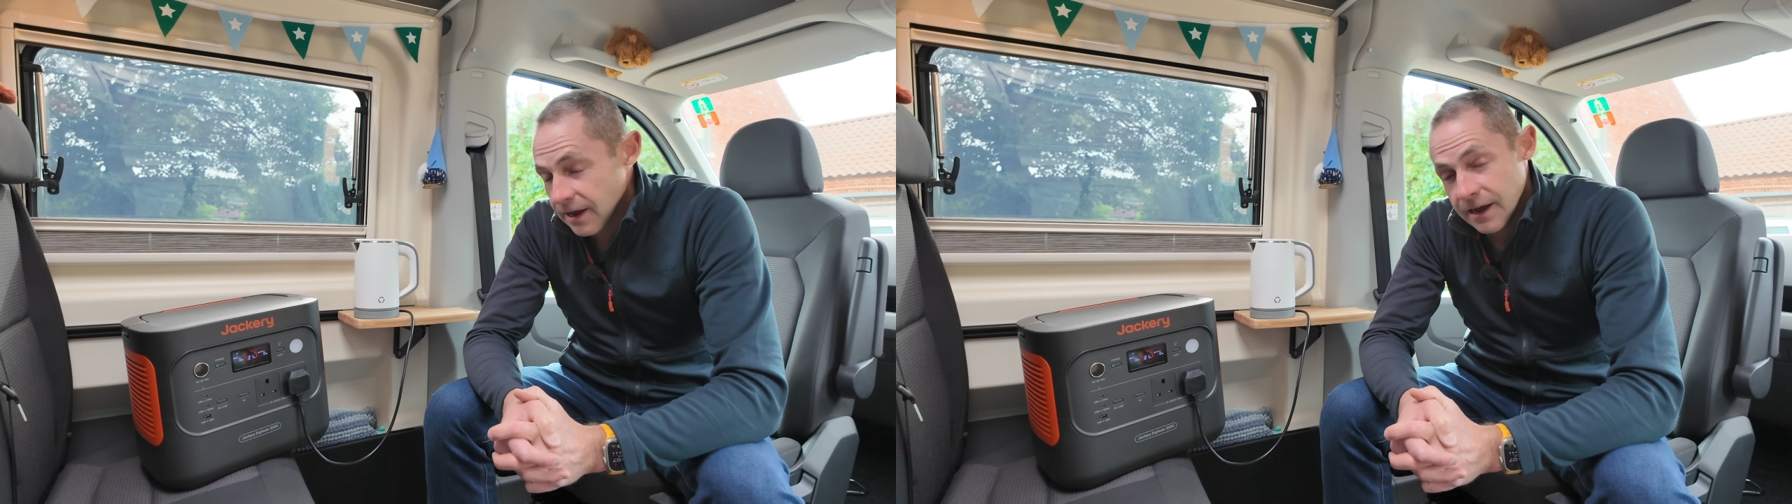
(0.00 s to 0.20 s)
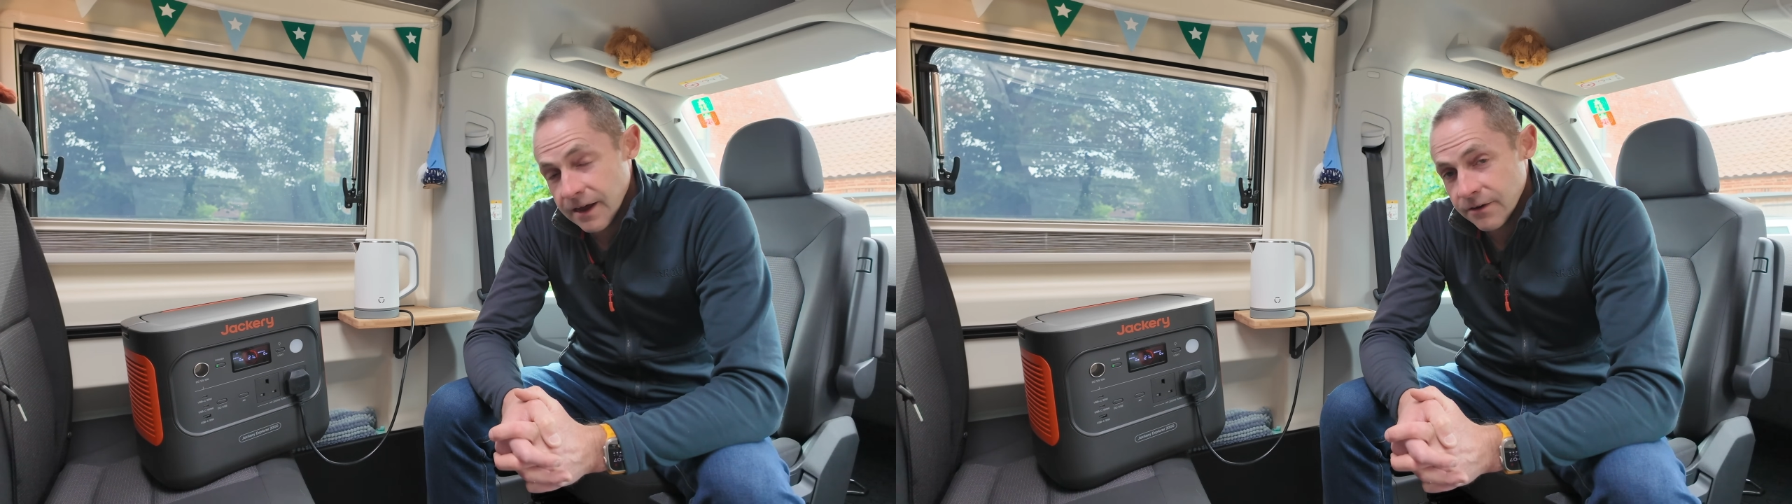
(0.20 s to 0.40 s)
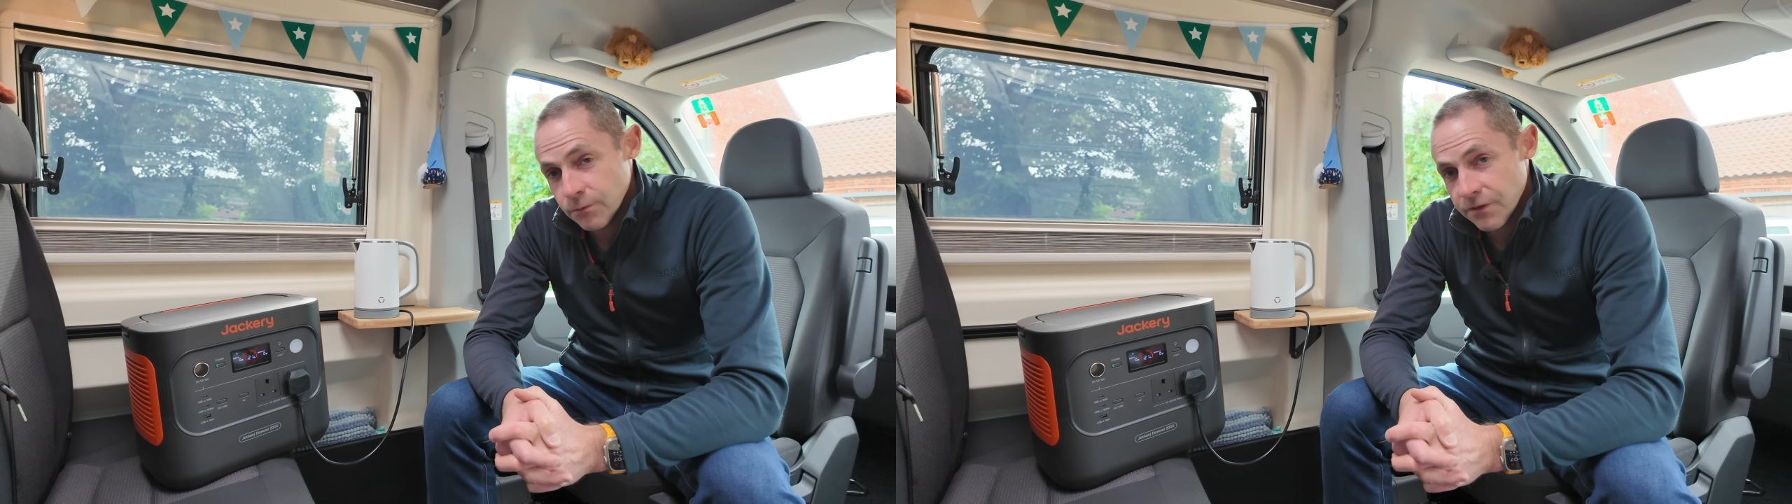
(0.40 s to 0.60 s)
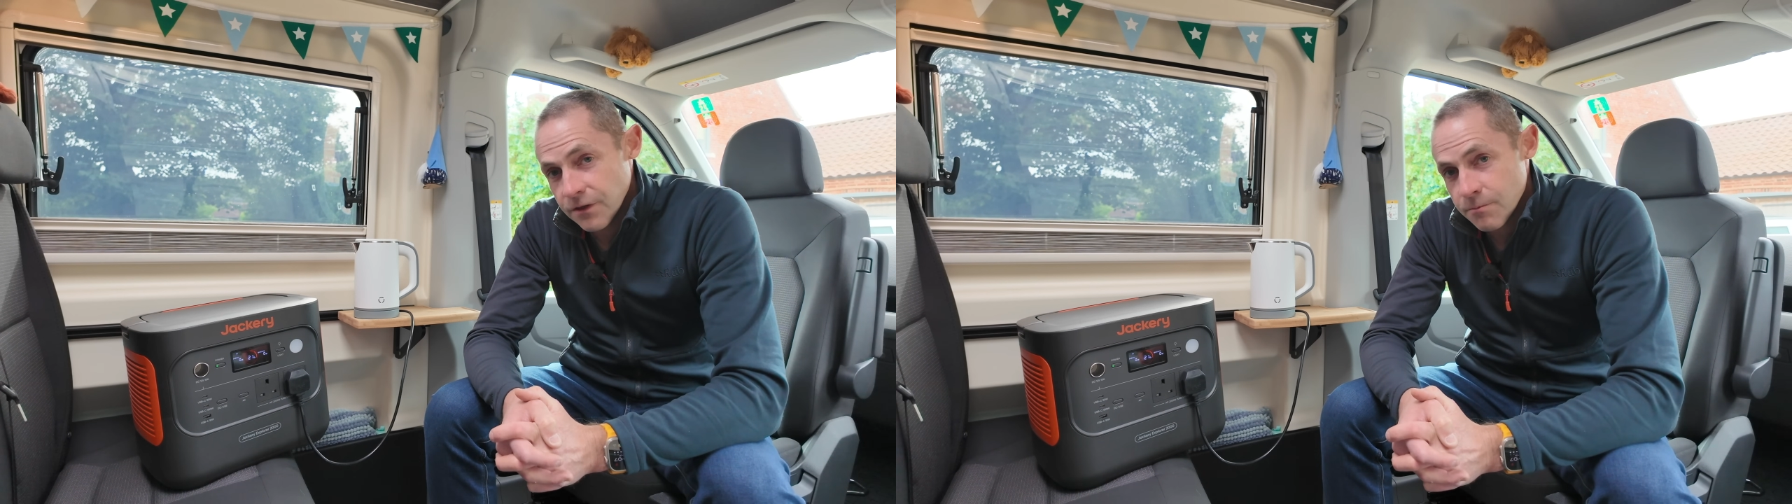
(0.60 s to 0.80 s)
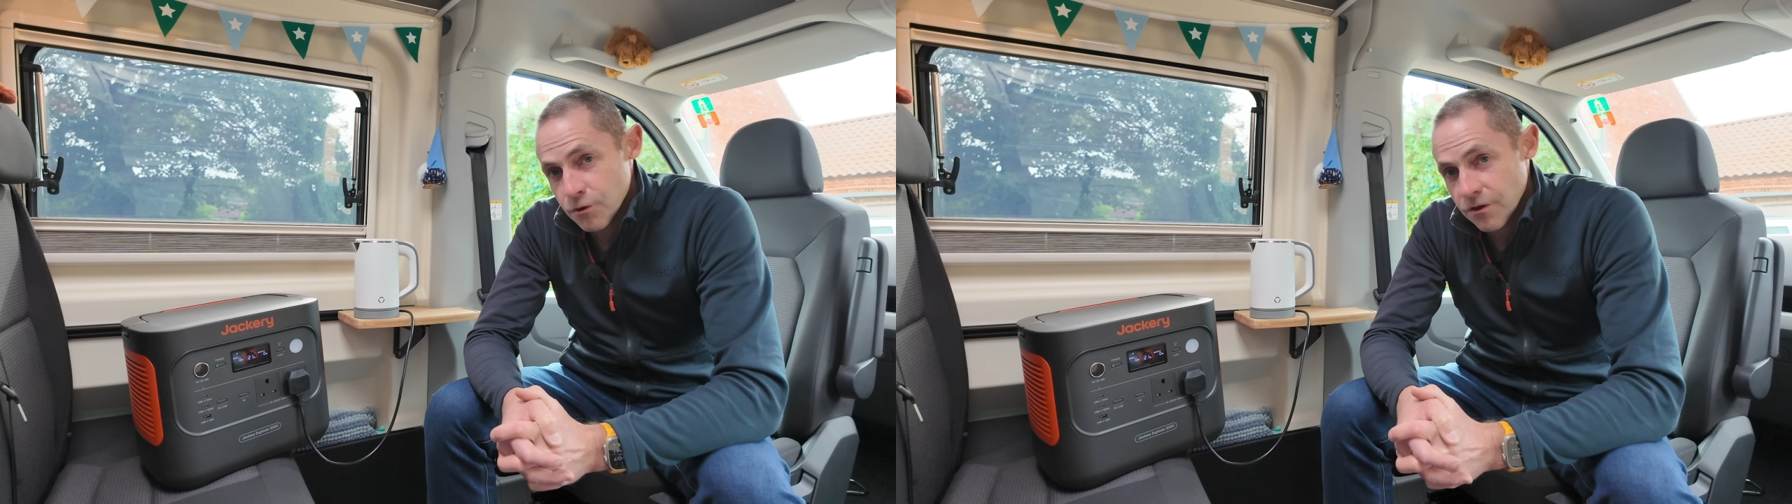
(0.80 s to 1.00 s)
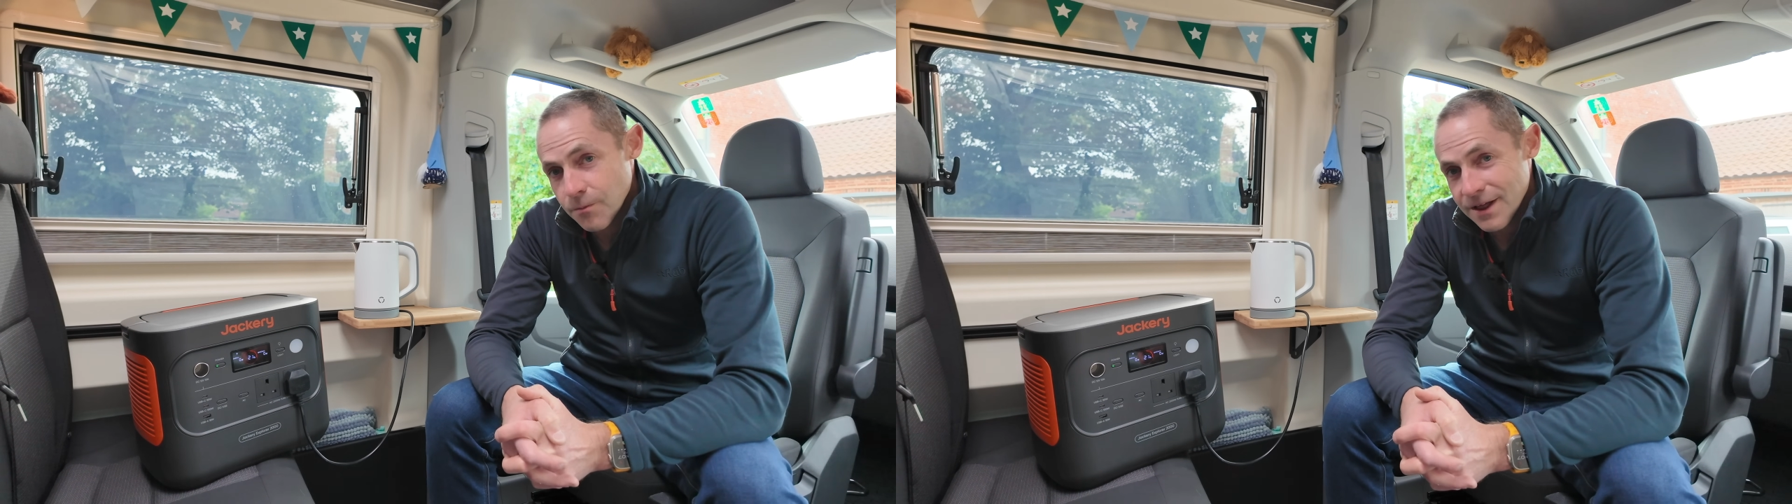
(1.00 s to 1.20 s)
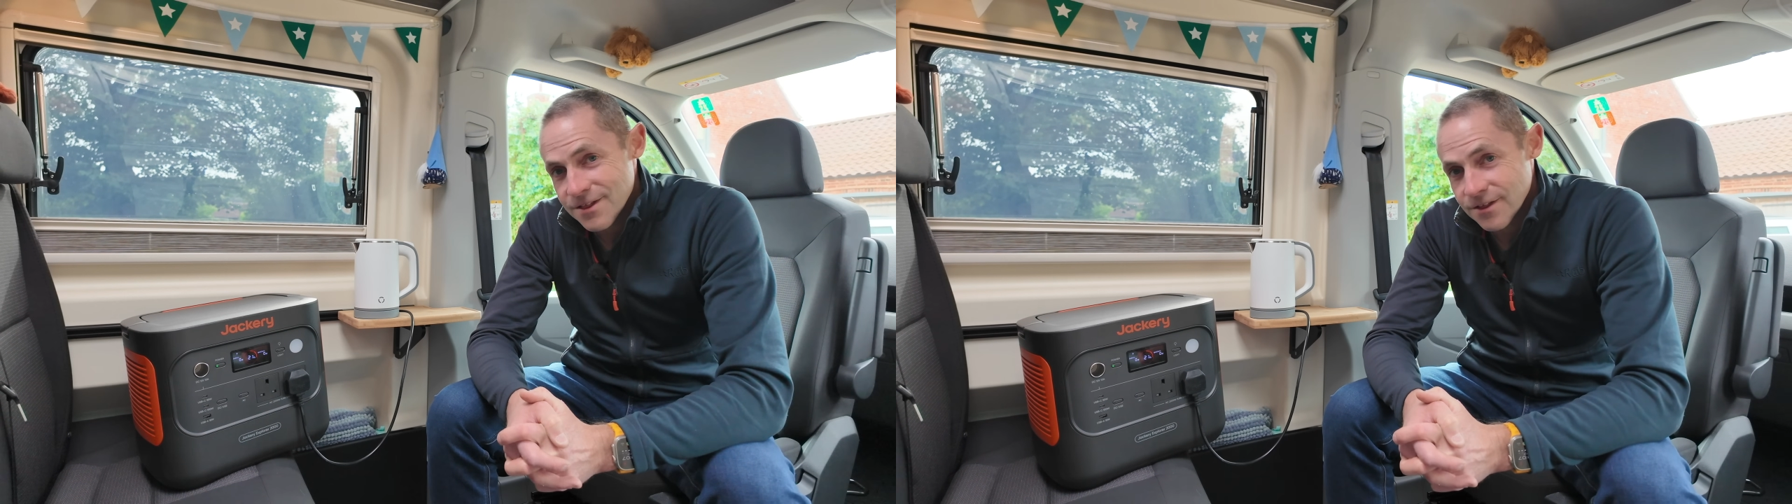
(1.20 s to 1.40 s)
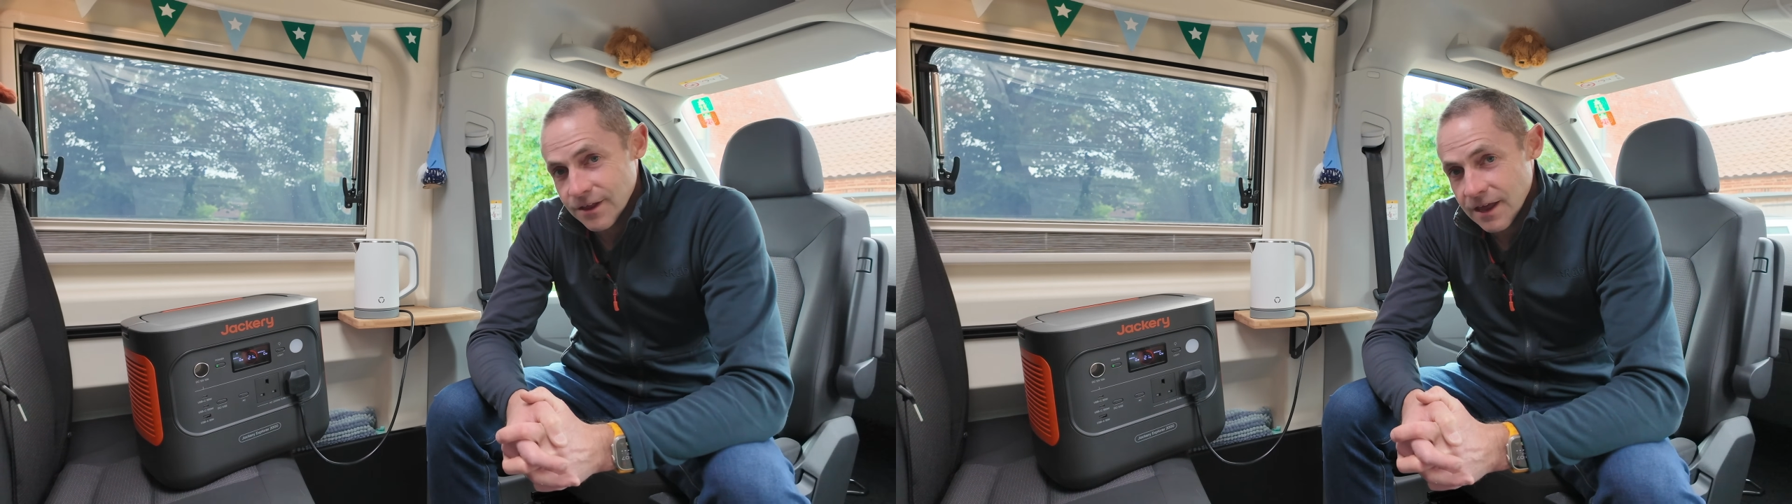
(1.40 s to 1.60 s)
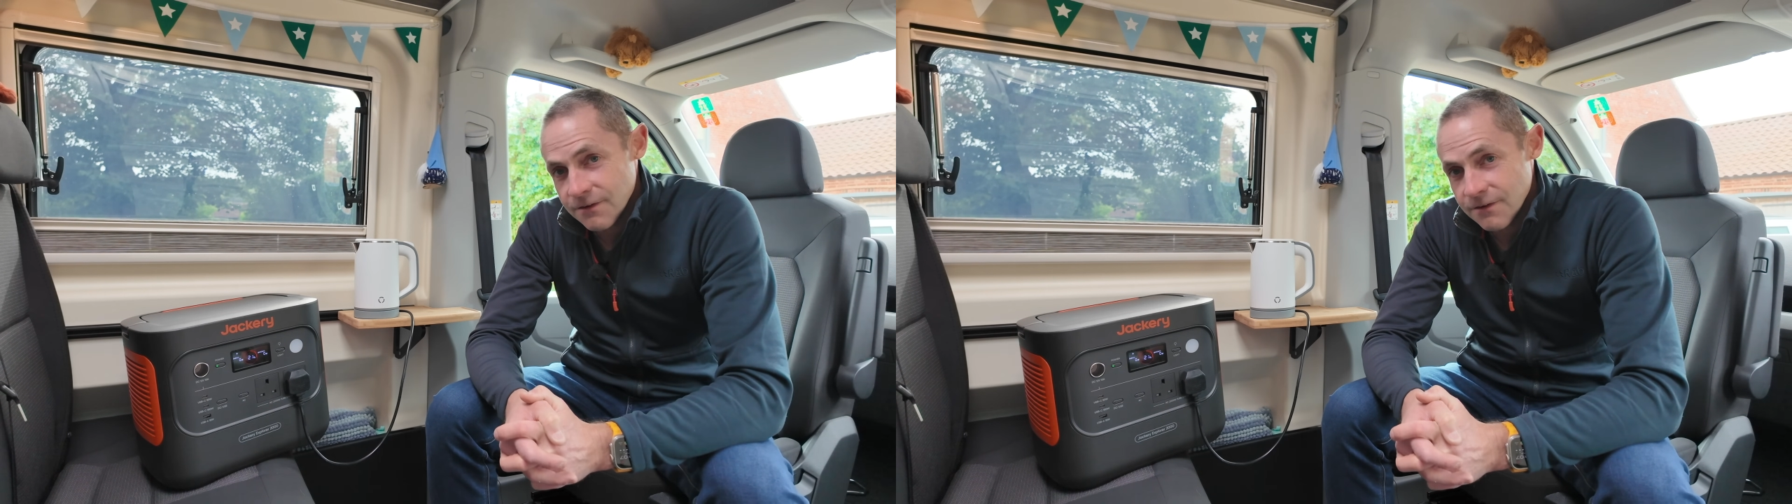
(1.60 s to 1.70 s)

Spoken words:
and with this much capacity,